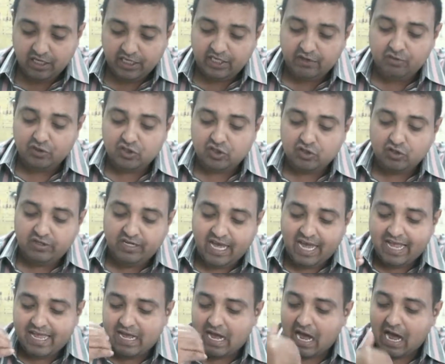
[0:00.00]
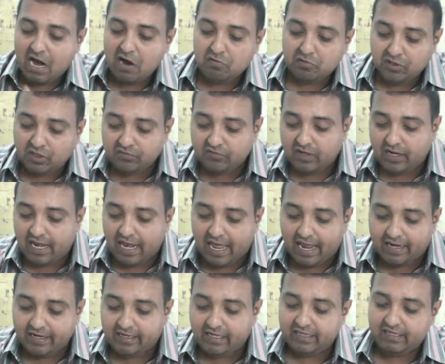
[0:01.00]
He was to die out of the
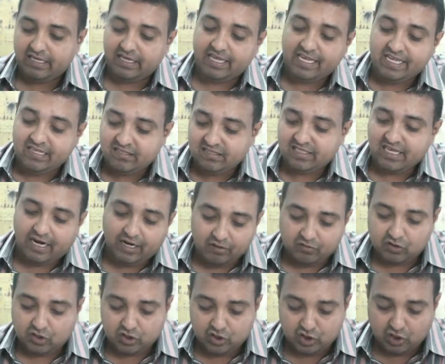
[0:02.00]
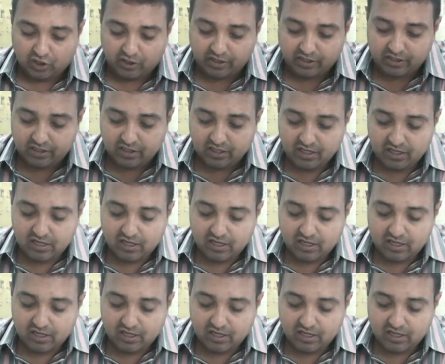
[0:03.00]
land, the east side of the Jordan.